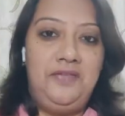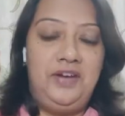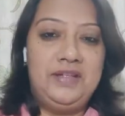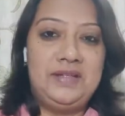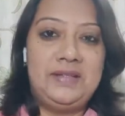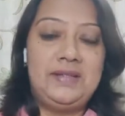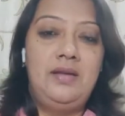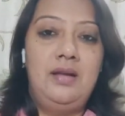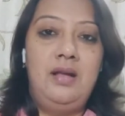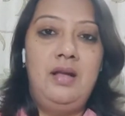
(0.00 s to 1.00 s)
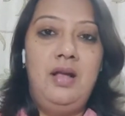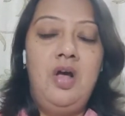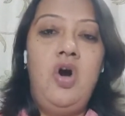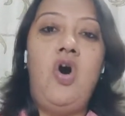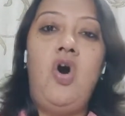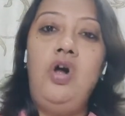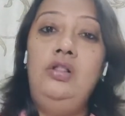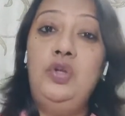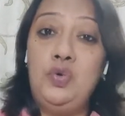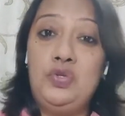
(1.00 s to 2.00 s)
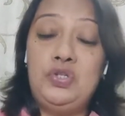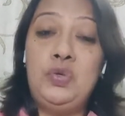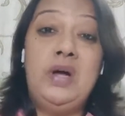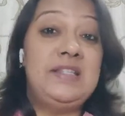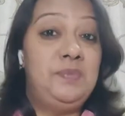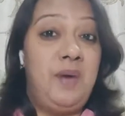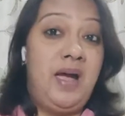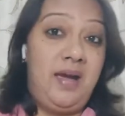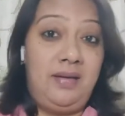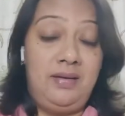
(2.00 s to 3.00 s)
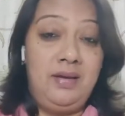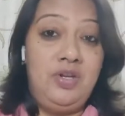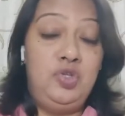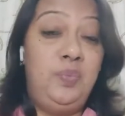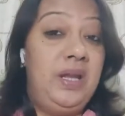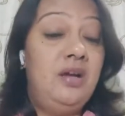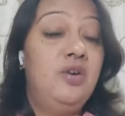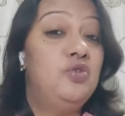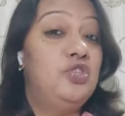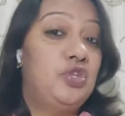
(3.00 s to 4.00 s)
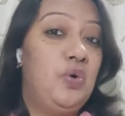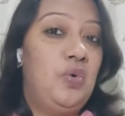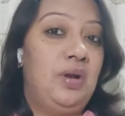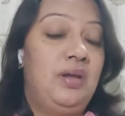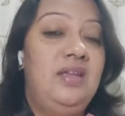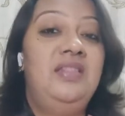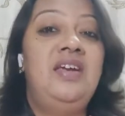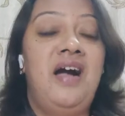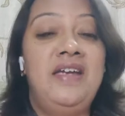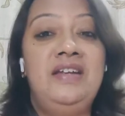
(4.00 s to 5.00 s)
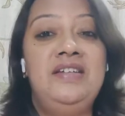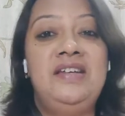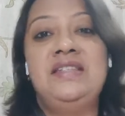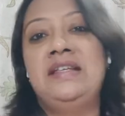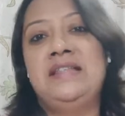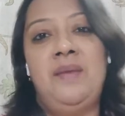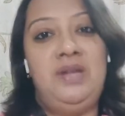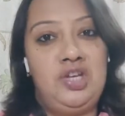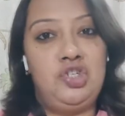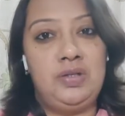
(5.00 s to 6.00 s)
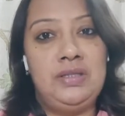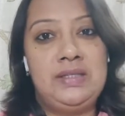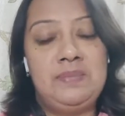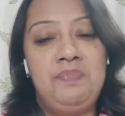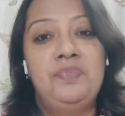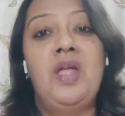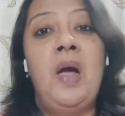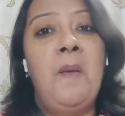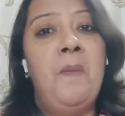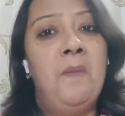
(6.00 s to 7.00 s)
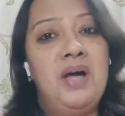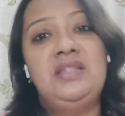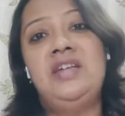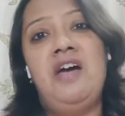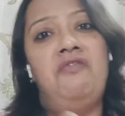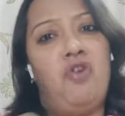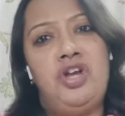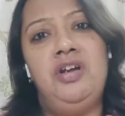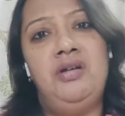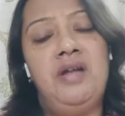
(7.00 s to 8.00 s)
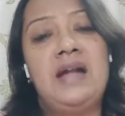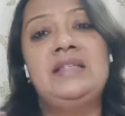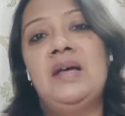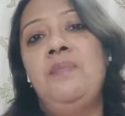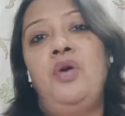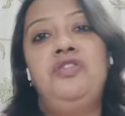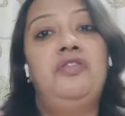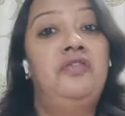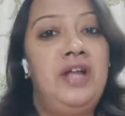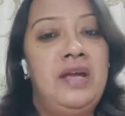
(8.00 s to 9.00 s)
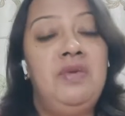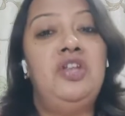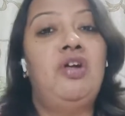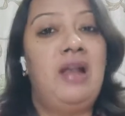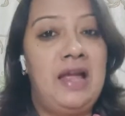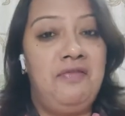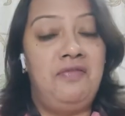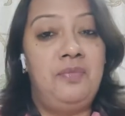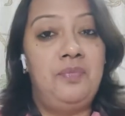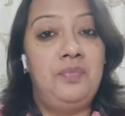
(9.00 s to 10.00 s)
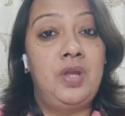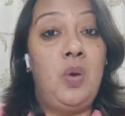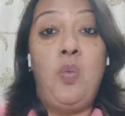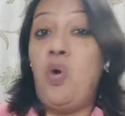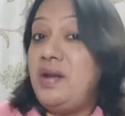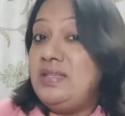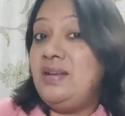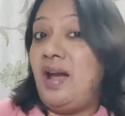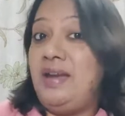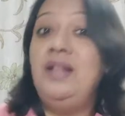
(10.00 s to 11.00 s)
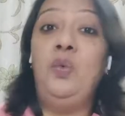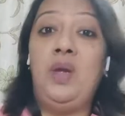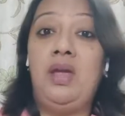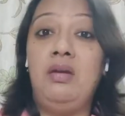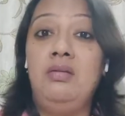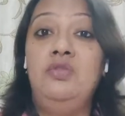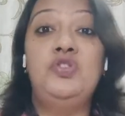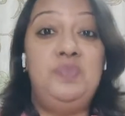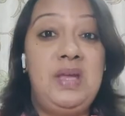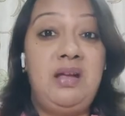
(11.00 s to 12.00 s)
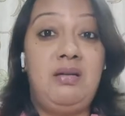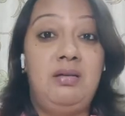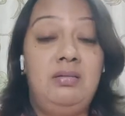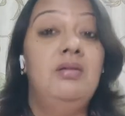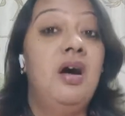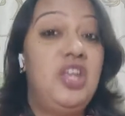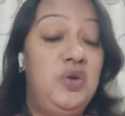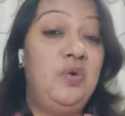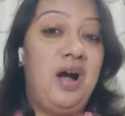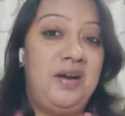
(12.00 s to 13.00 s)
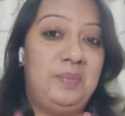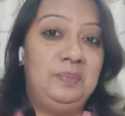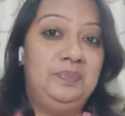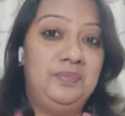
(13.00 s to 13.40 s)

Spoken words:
Hi friends, all those who aspire to bring a good score in the IELTS examinations must have wondered at some point of time in your life, what is an ideal way to speak a cue card?